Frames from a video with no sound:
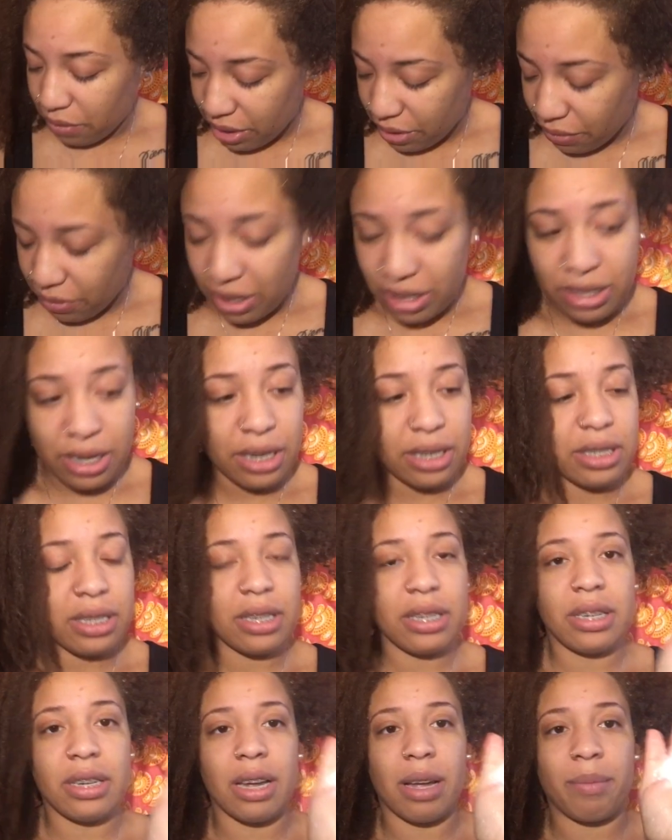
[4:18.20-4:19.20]
For the front
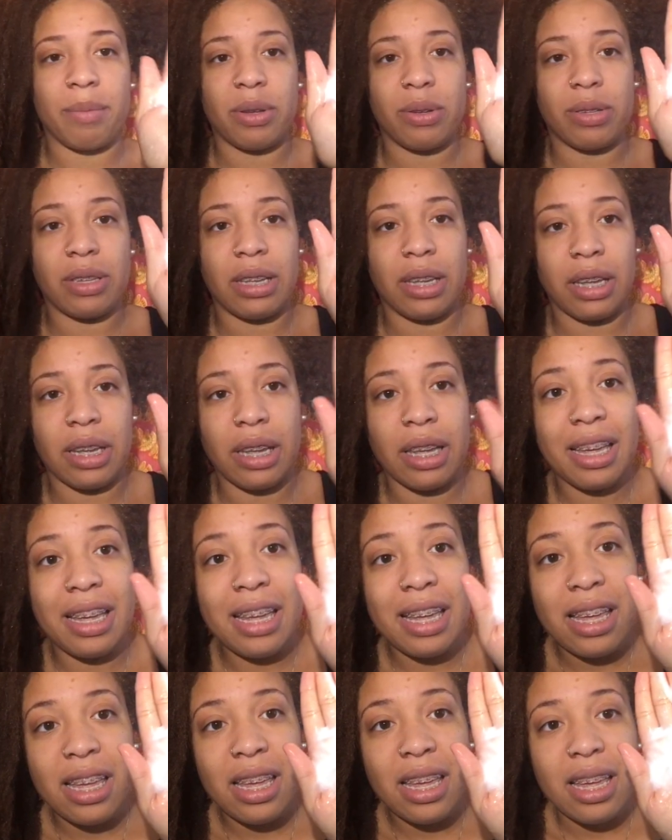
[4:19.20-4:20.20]
section, I'm using
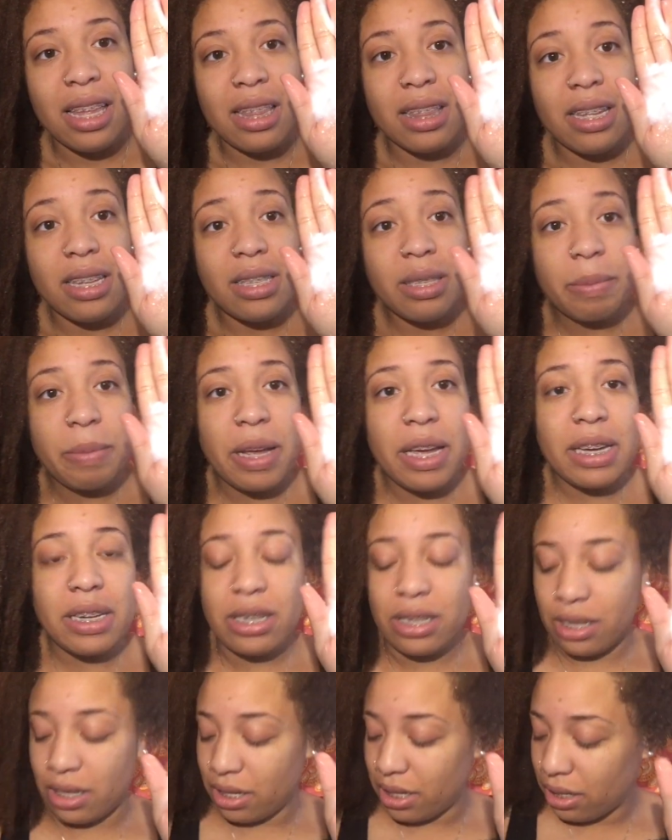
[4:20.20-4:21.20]
this
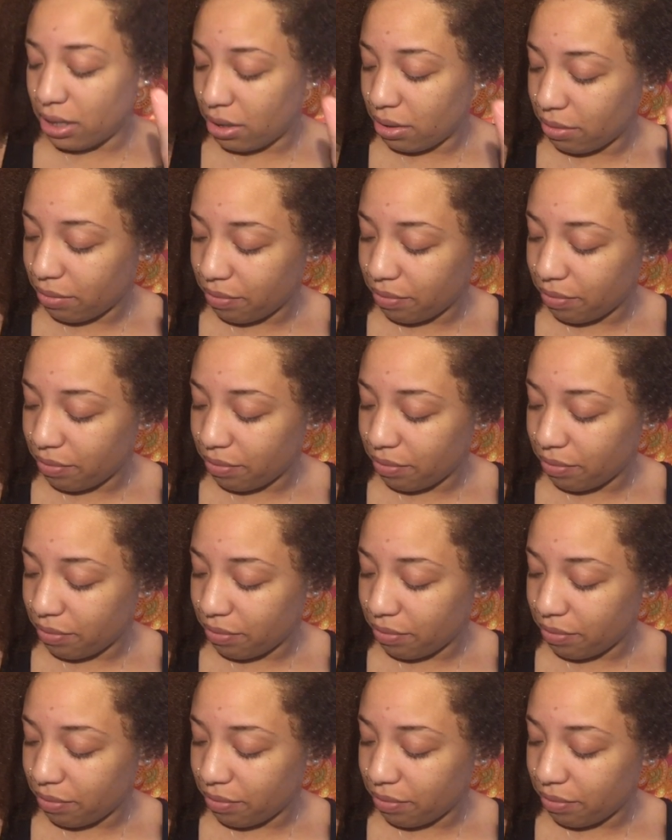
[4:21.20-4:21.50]
much.